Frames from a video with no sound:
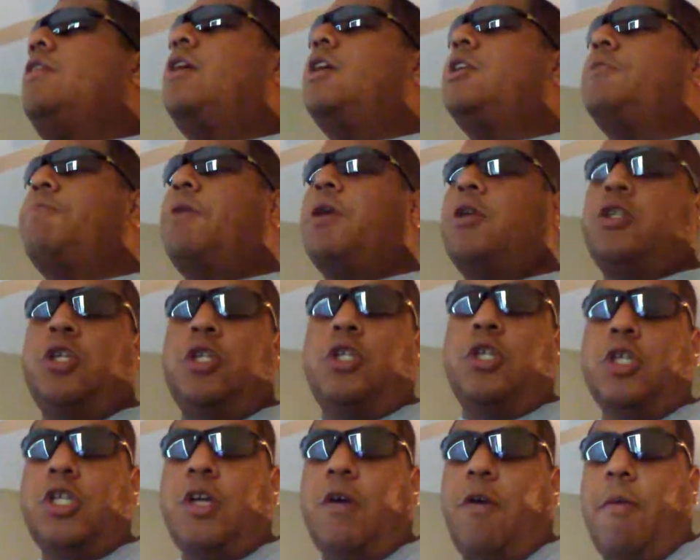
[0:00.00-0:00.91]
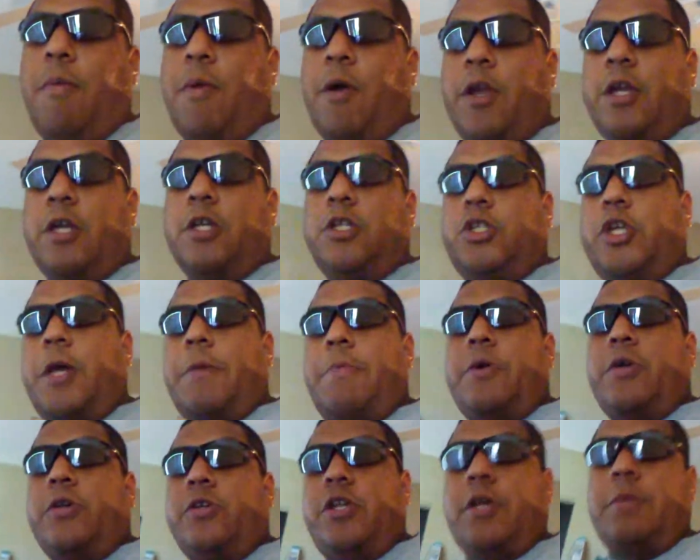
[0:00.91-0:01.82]
Especially since everybody in
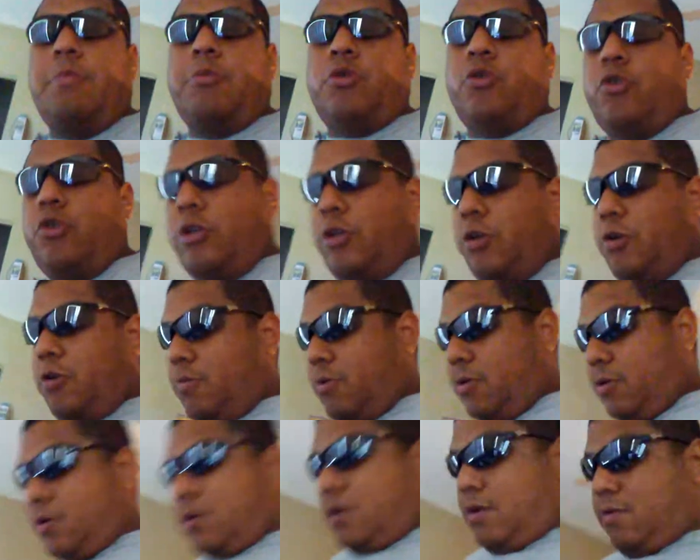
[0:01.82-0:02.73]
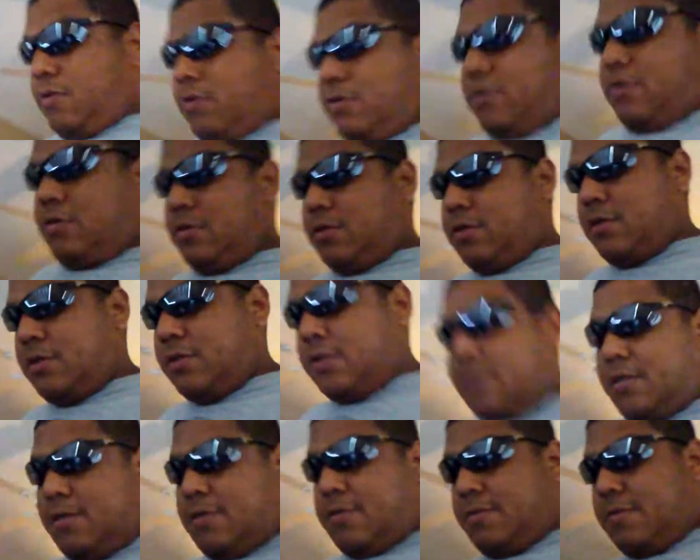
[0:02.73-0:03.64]
JB's team turned heel, but whatever.
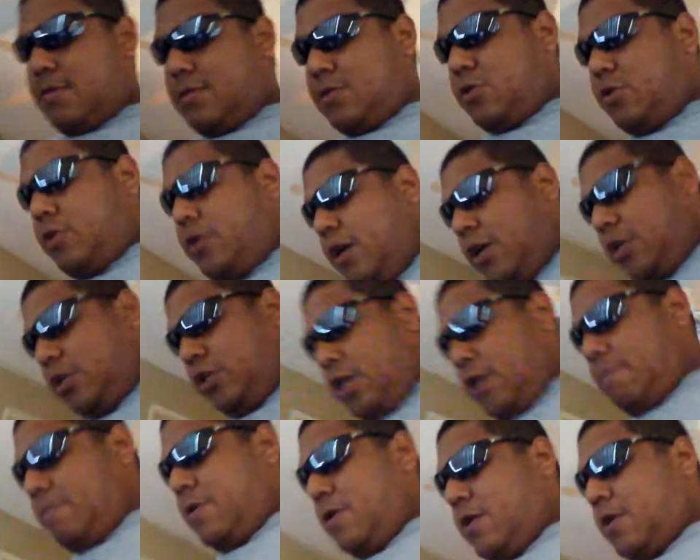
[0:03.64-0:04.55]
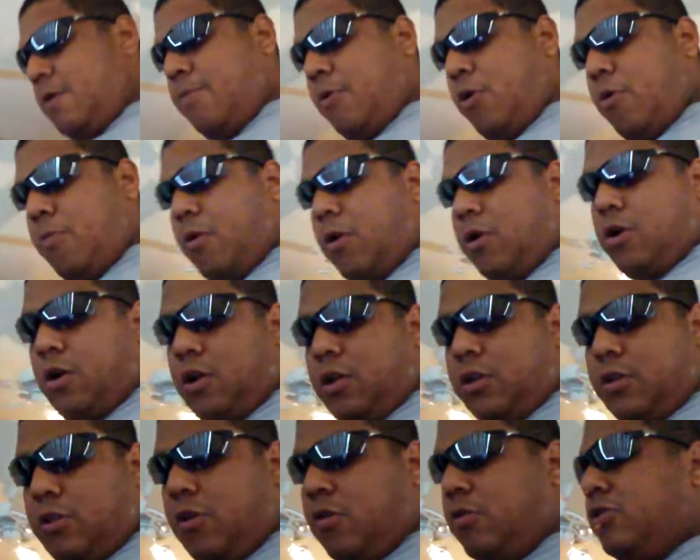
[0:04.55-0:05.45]
So yeah, JB and Pope are
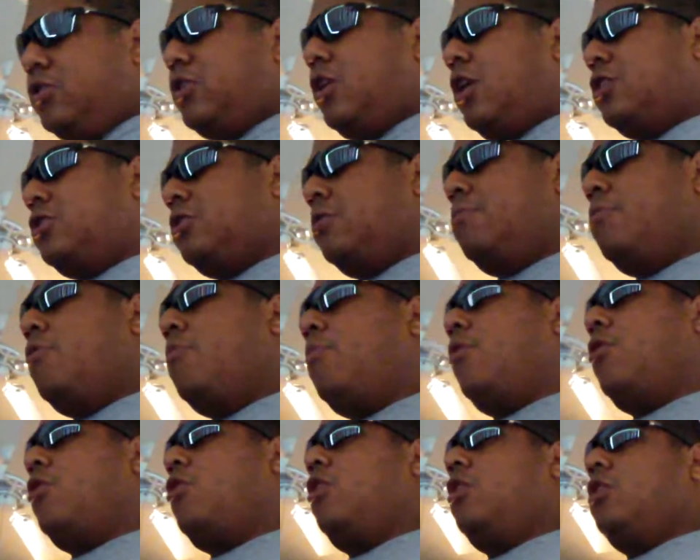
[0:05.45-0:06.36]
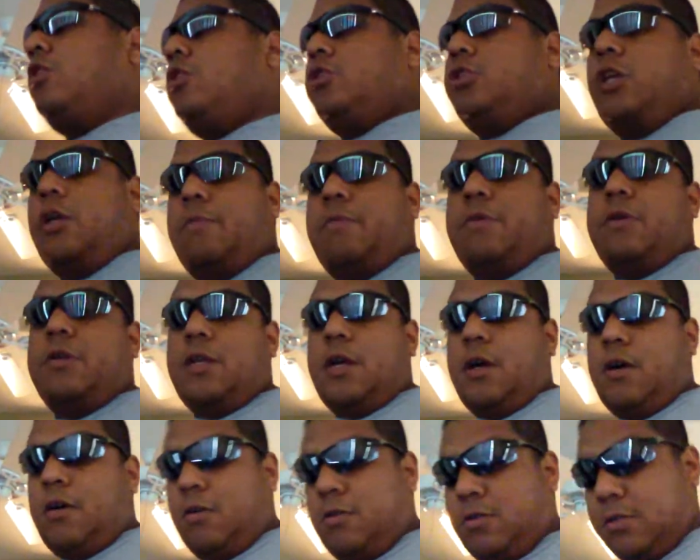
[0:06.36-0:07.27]
calling. No, Josh and Pope are calling. JB's
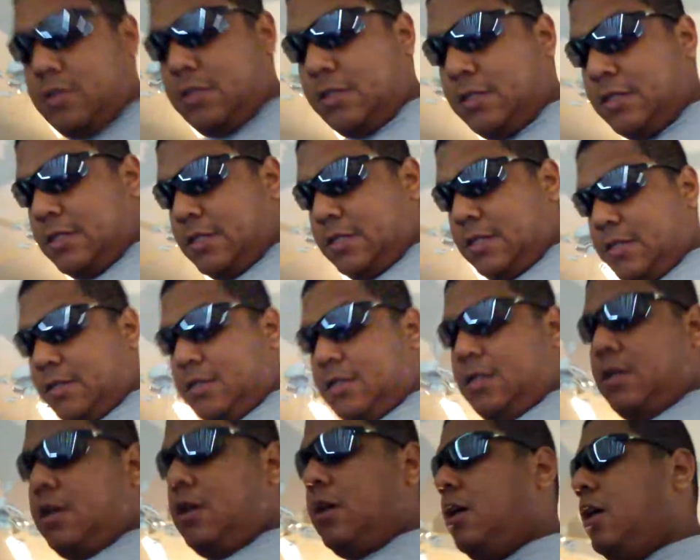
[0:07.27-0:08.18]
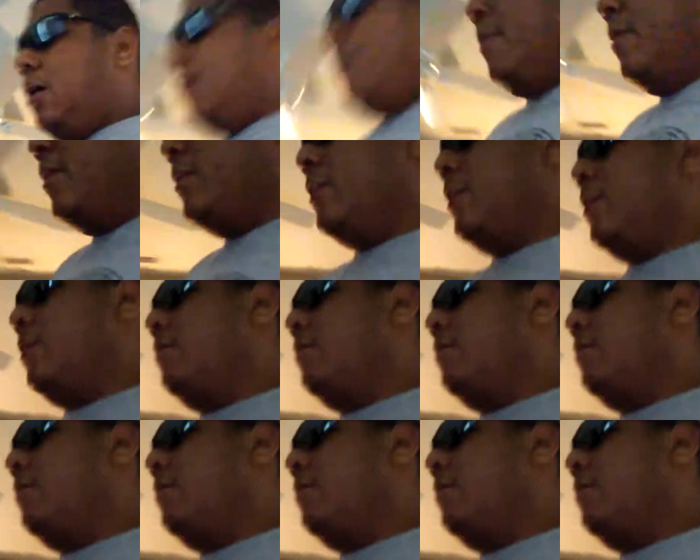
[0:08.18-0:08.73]
out. Um, and